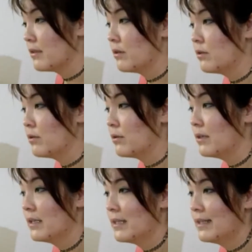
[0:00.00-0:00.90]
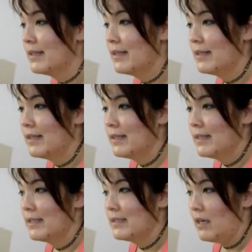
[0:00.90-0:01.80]
So
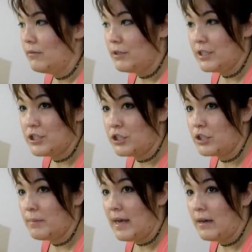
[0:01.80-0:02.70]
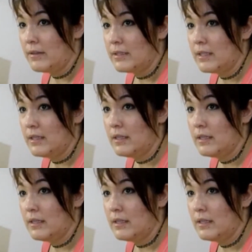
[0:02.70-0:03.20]
not really sure about